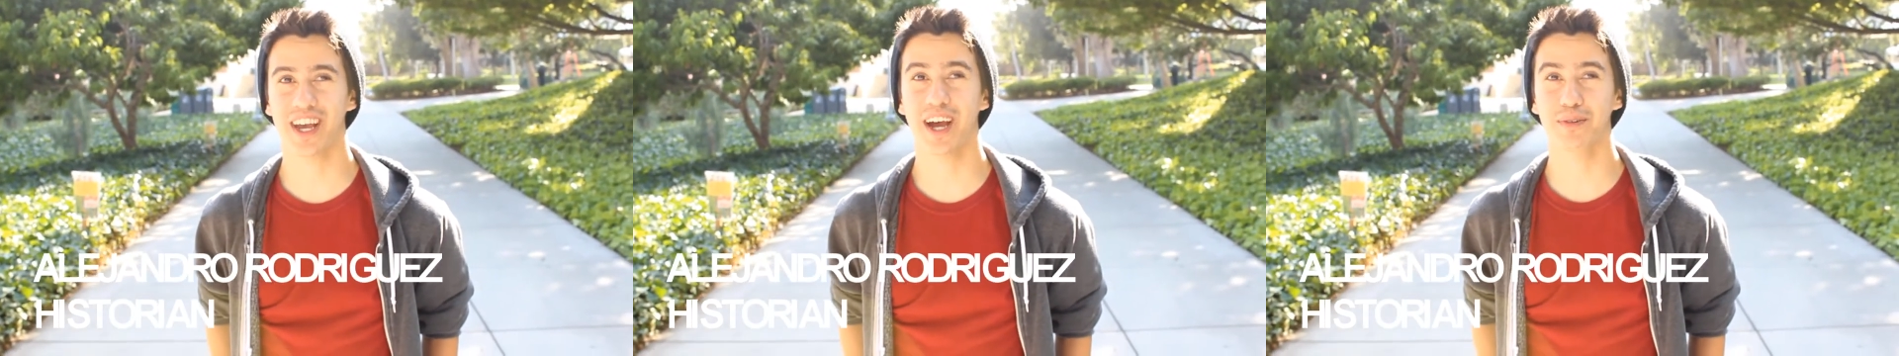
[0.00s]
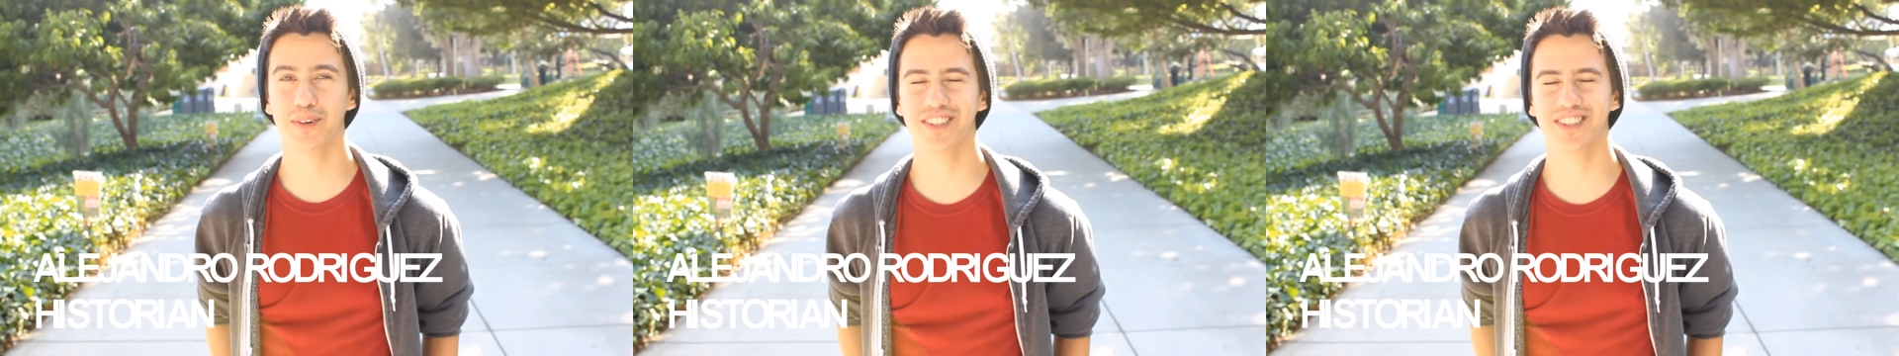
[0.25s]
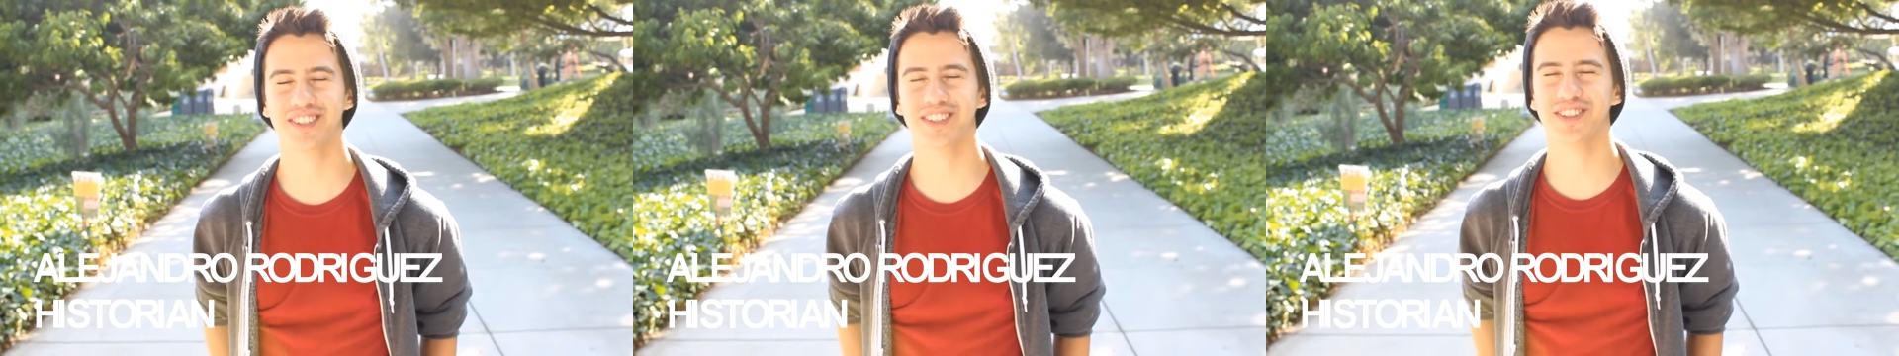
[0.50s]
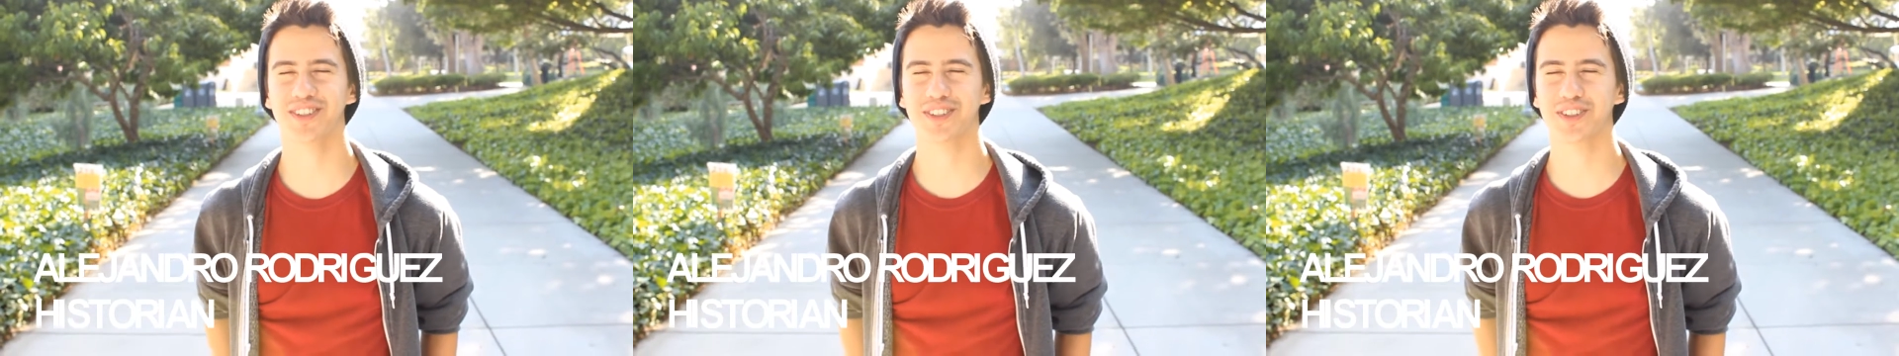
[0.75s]
I was this
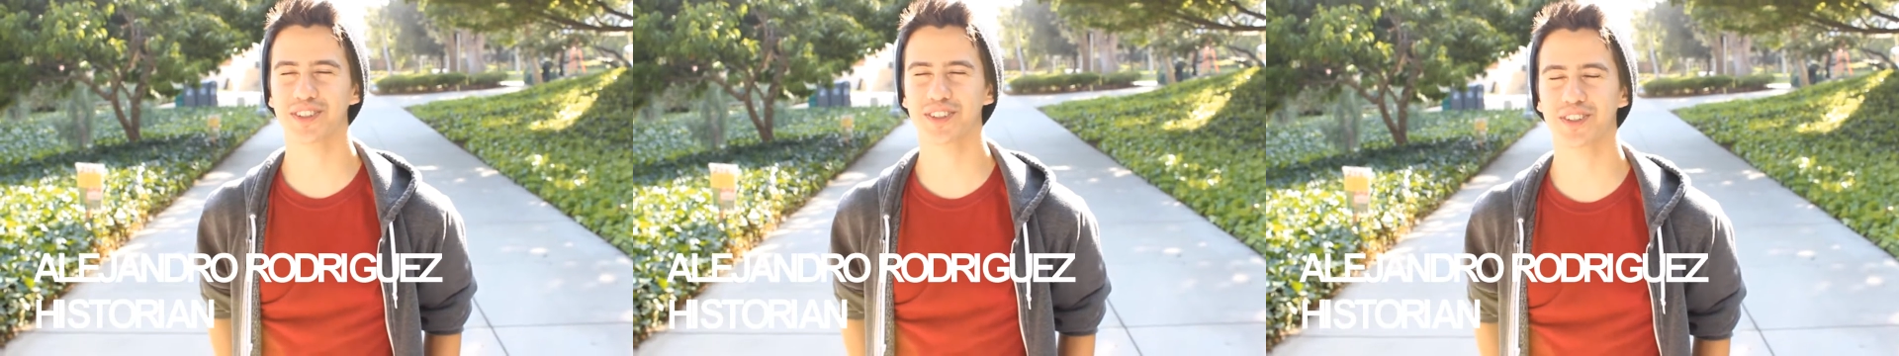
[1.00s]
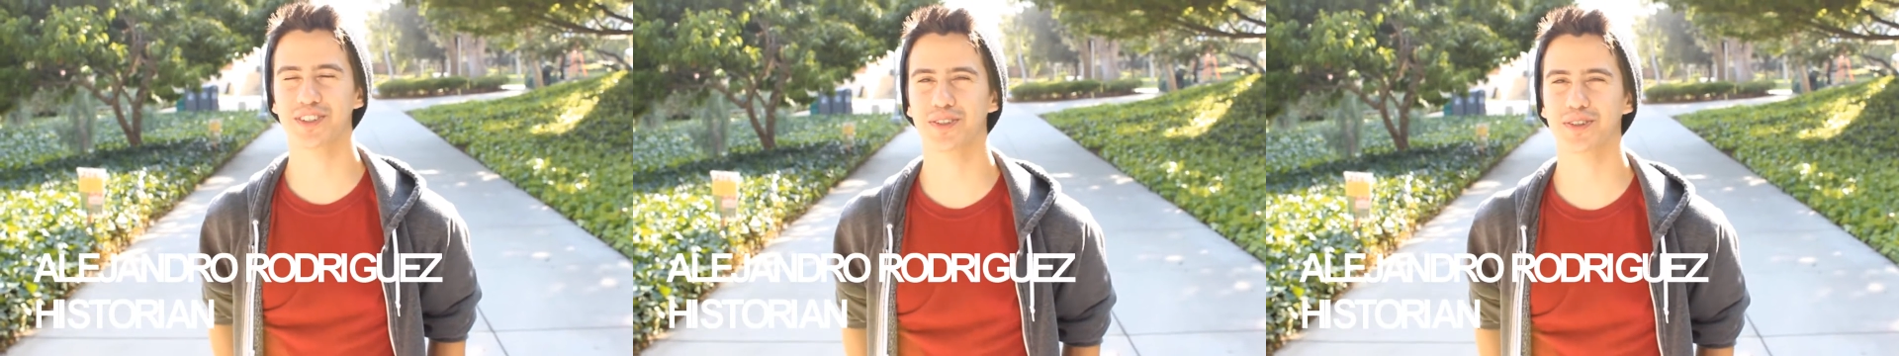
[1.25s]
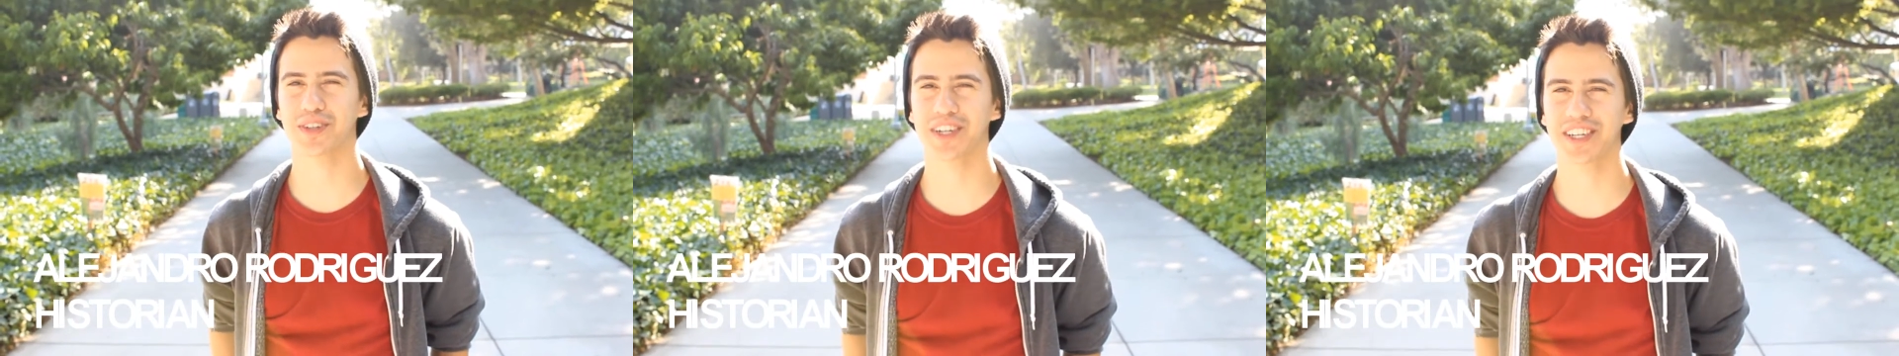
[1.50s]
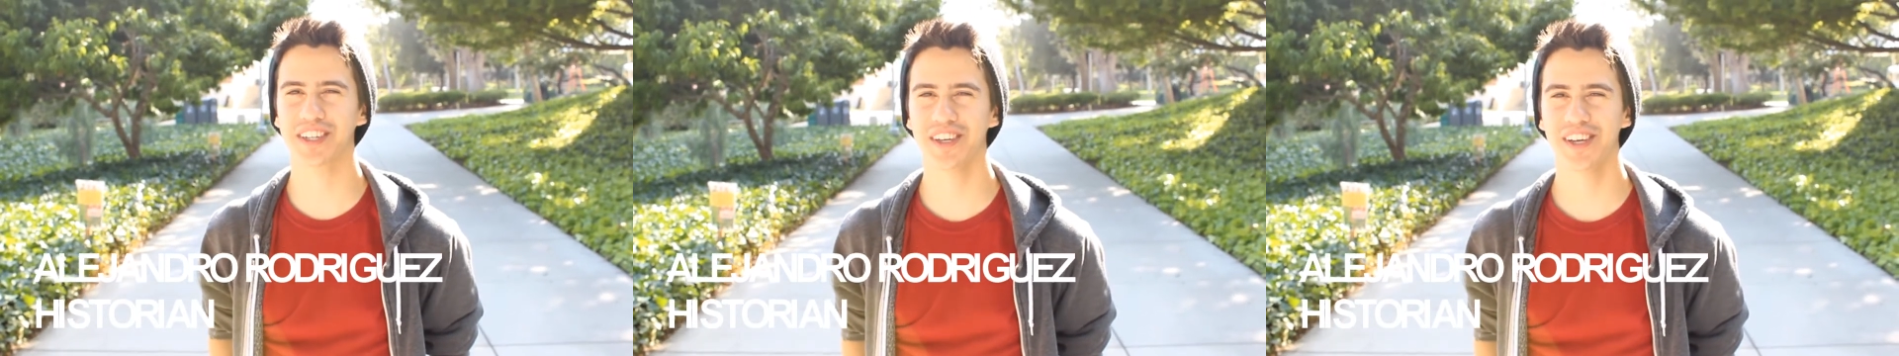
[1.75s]
year's culture
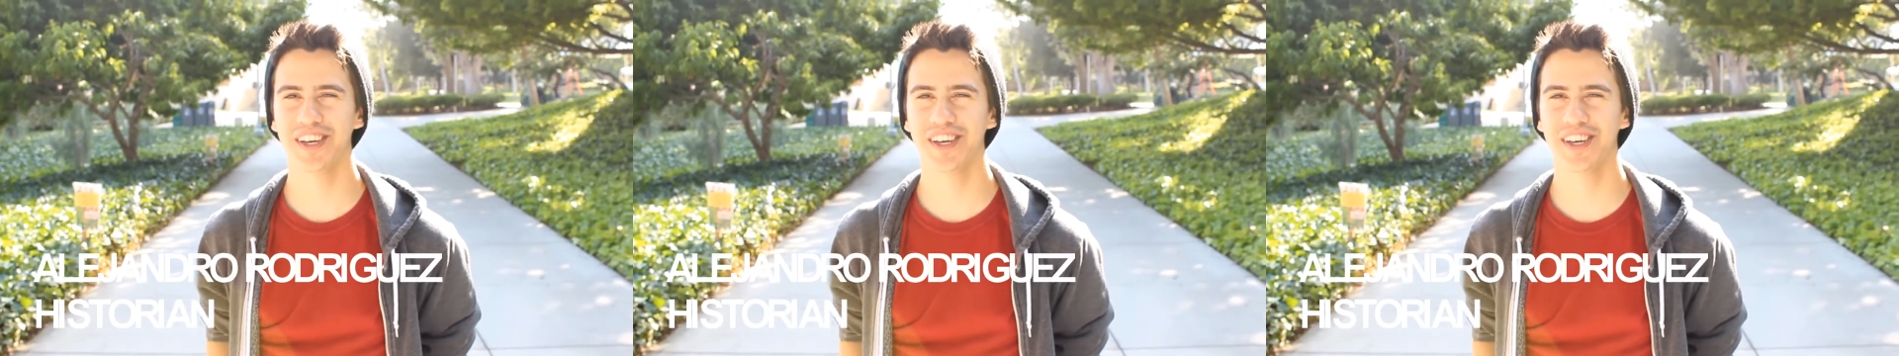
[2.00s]
historian.